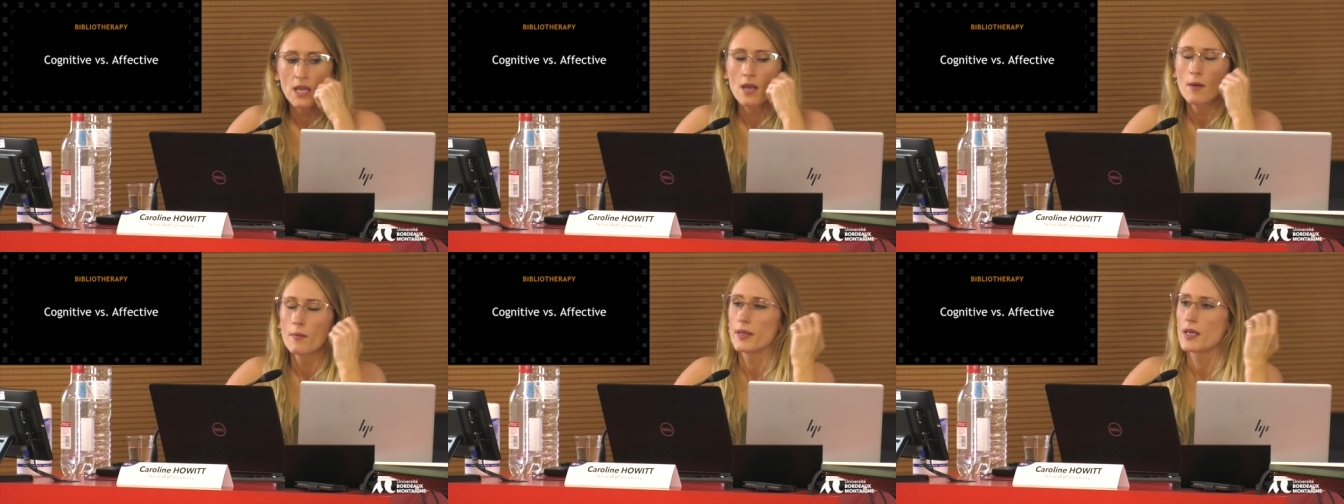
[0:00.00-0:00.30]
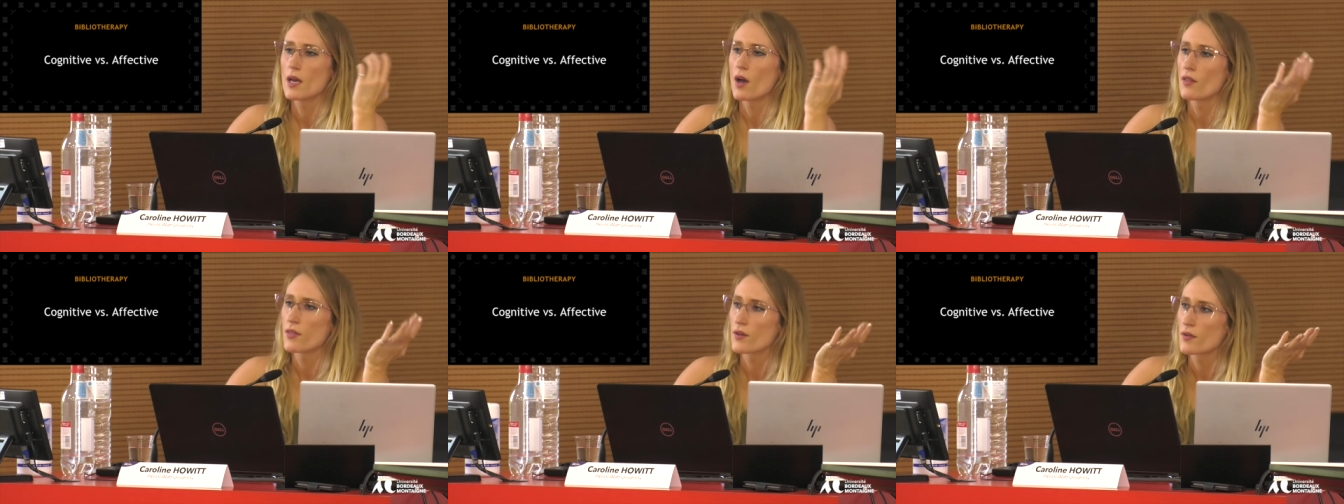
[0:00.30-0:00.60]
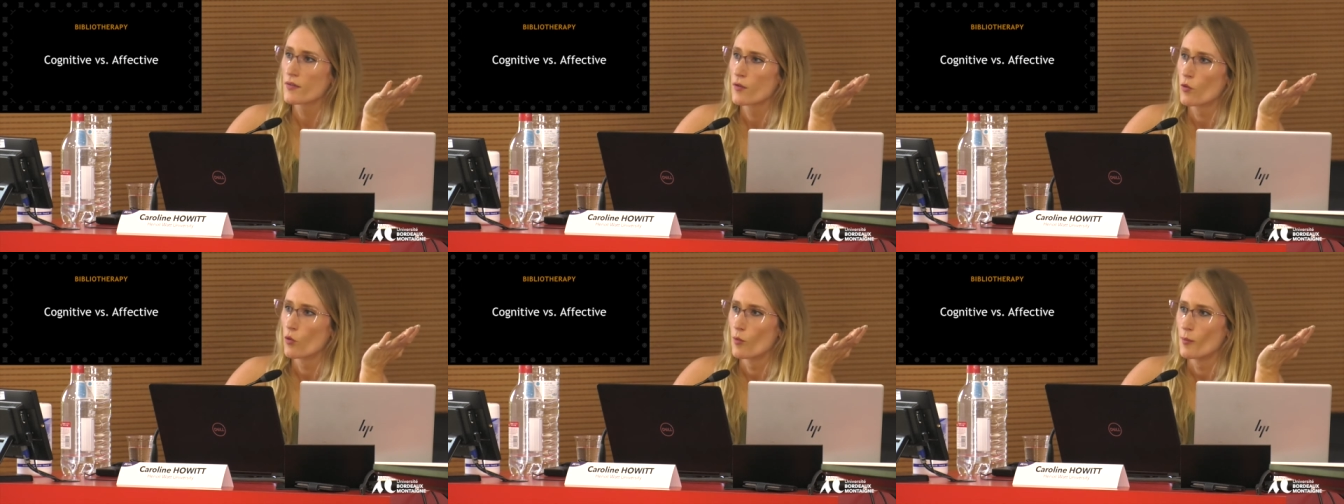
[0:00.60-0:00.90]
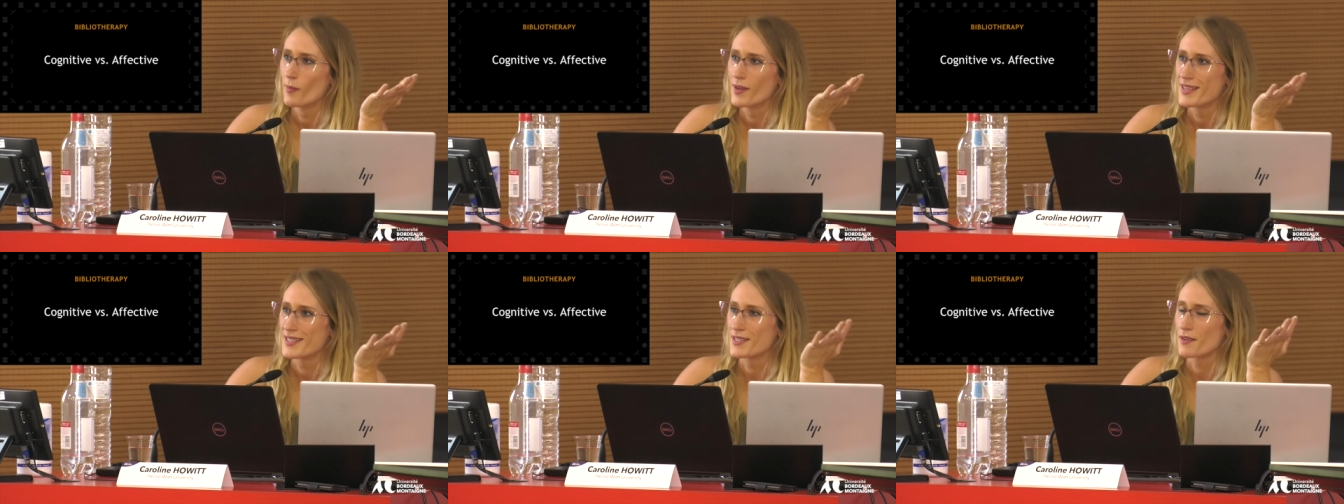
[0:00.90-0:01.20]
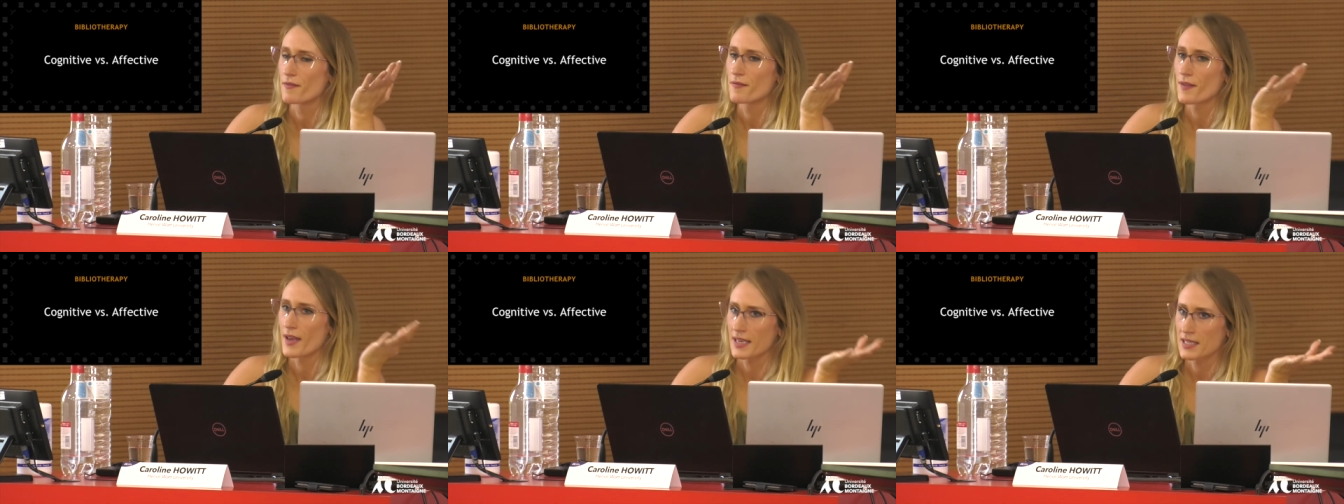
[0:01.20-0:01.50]
The other form is
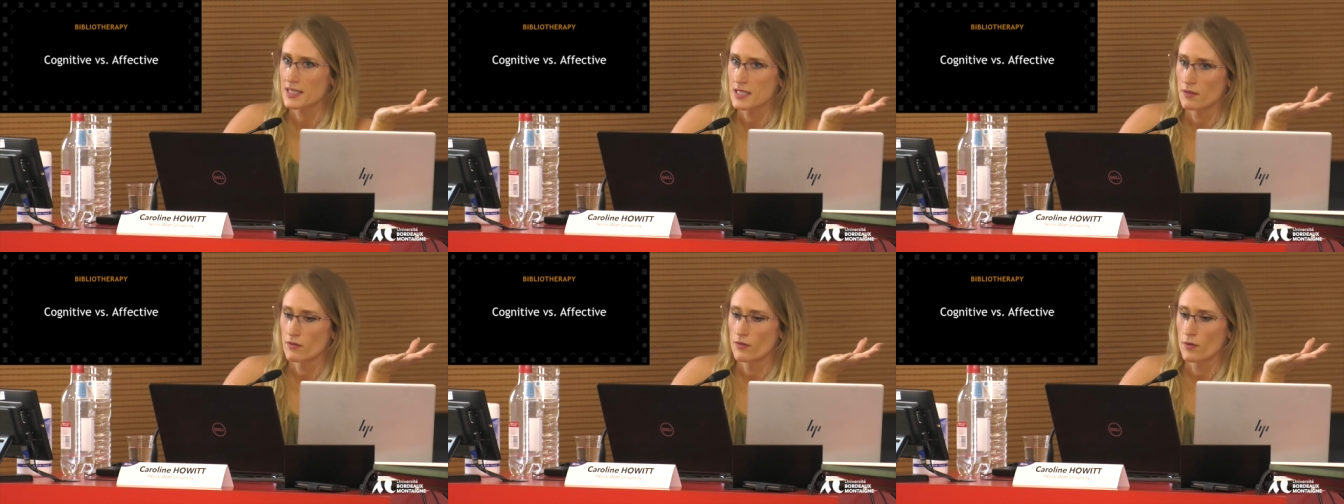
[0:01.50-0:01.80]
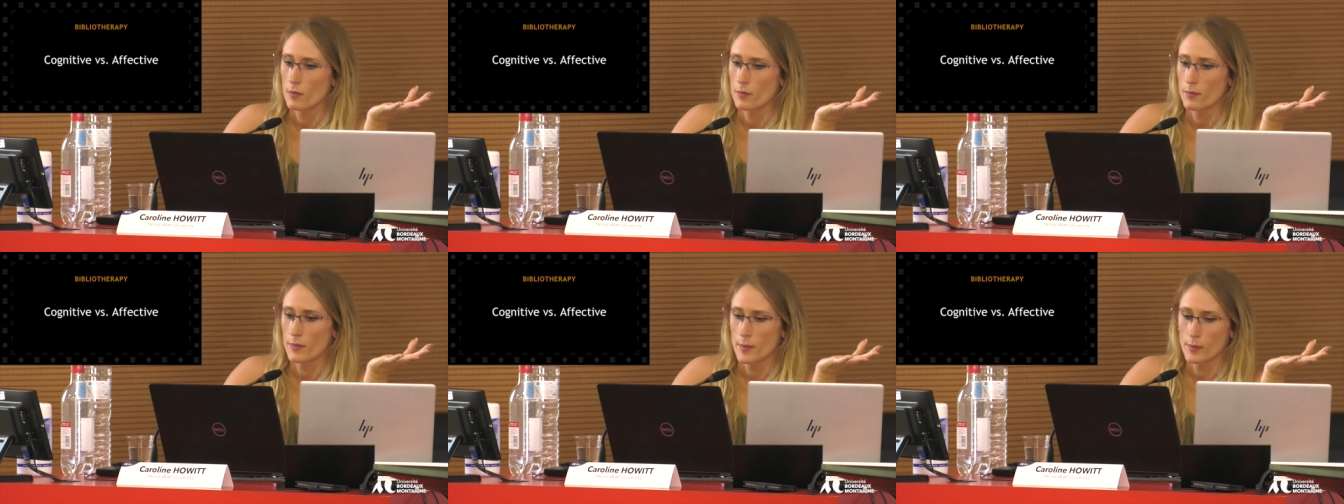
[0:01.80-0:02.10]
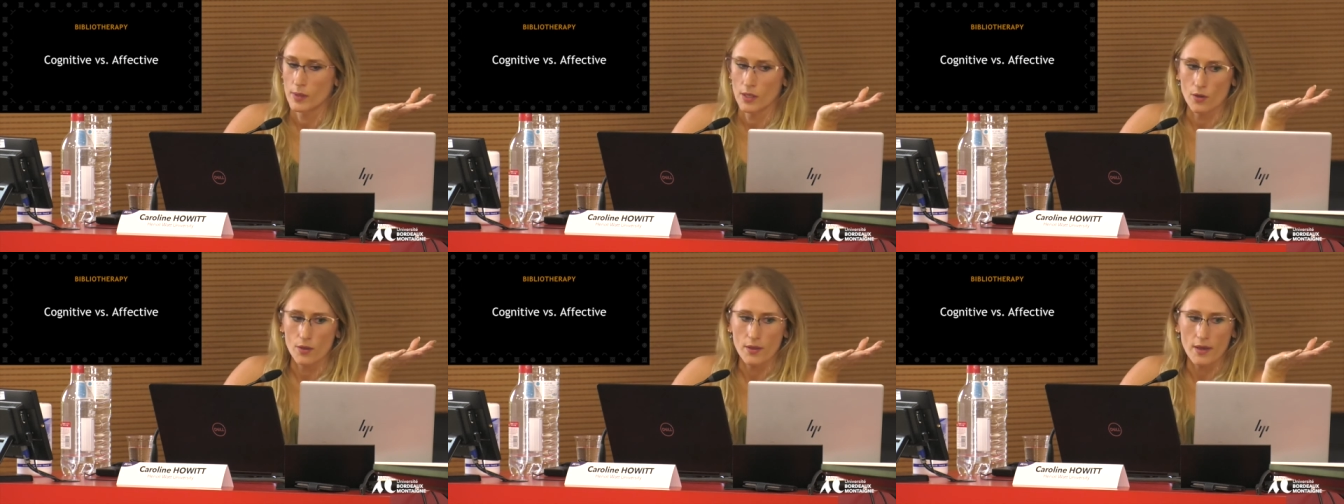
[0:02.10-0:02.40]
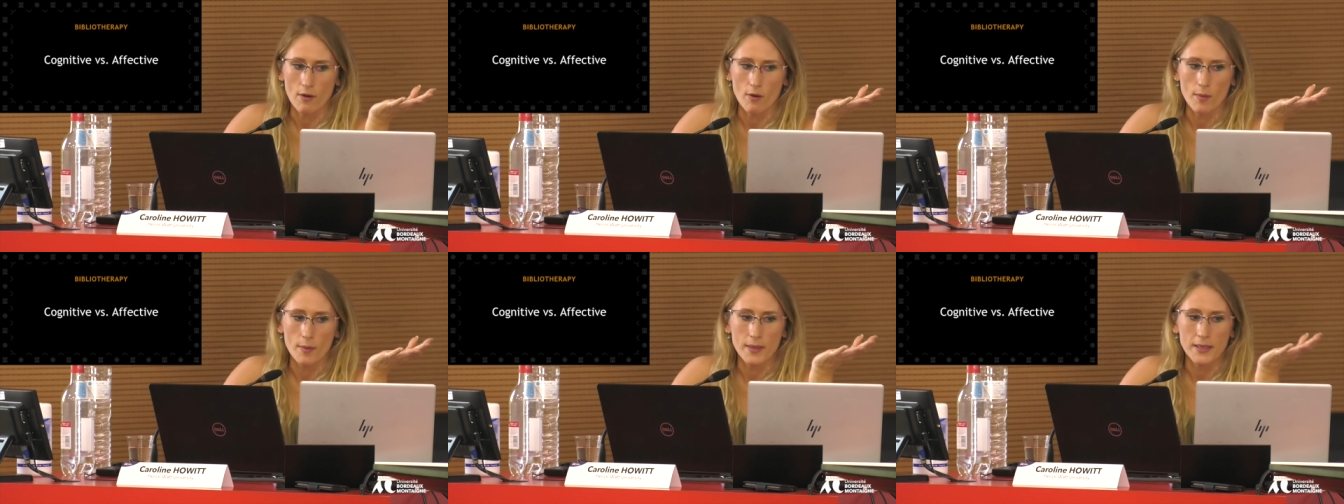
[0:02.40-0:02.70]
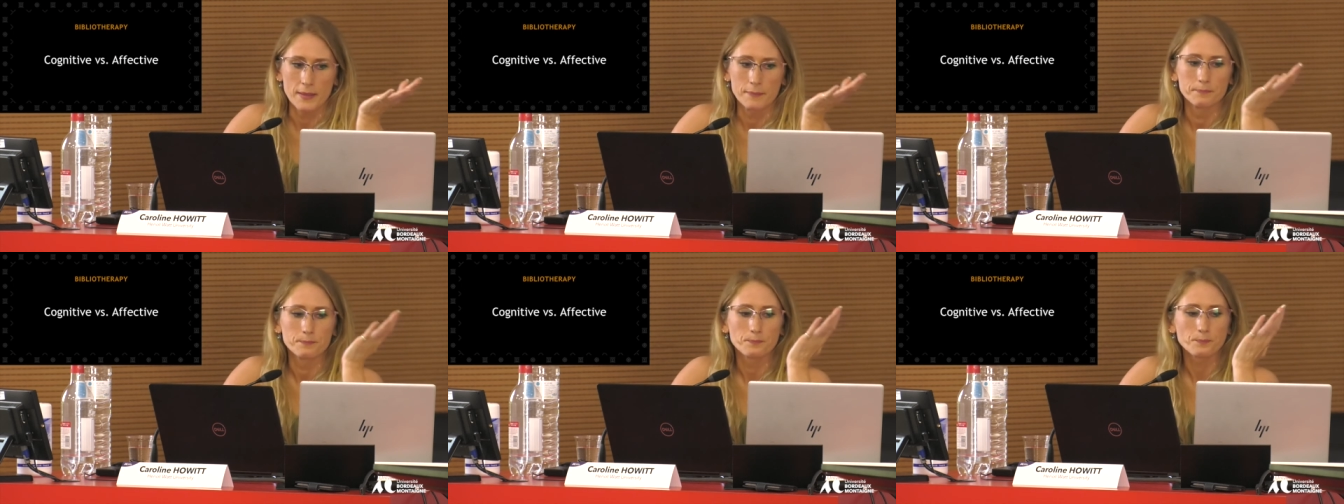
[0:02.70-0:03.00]
effective
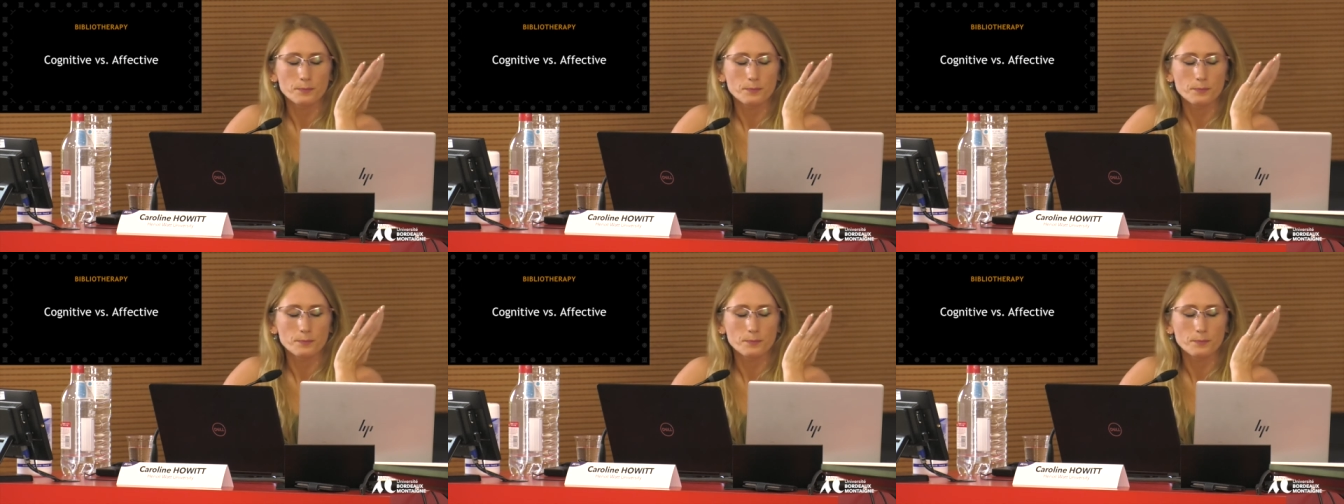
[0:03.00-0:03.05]
bibliotherapy.